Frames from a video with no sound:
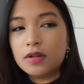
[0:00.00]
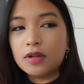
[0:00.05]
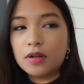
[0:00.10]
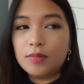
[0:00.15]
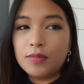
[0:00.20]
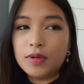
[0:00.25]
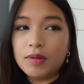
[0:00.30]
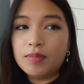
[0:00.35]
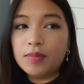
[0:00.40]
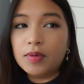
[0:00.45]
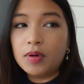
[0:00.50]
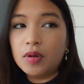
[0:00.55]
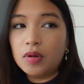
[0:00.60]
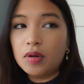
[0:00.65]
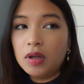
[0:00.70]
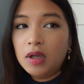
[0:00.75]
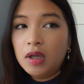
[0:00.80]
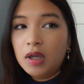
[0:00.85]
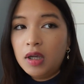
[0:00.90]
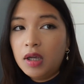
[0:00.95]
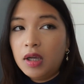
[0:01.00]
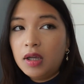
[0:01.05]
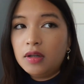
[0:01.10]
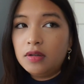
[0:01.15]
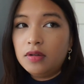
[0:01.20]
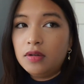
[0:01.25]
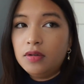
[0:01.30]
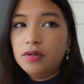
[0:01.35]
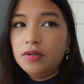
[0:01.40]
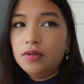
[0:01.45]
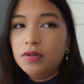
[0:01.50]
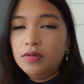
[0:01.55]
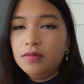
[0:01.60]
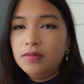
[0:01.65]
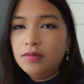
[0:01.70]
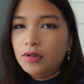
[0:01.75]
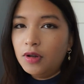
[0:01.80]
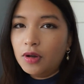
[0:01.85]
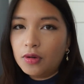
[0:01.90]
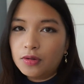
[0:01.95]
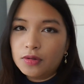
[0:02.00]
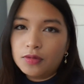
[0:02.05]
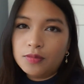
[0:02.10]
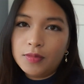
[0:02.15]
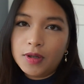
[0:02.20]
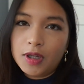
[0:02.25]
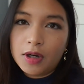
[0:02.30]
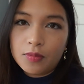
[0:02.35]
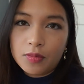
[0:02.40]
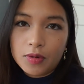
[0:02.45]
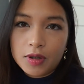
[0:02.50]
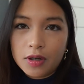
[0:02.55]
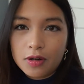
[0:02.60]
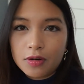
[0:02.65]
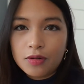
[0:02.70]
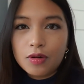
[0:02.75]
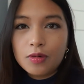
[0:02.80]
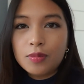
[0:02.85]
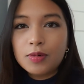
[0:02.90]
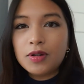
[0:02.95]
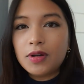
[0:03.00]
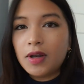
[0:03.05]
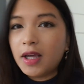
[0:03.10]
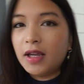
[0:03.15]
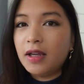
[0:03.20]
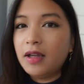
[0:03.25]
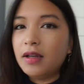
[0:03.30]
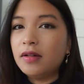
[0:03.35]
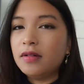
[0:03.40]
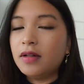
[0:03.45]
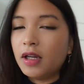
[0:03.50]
Some people don't meet up with their group today,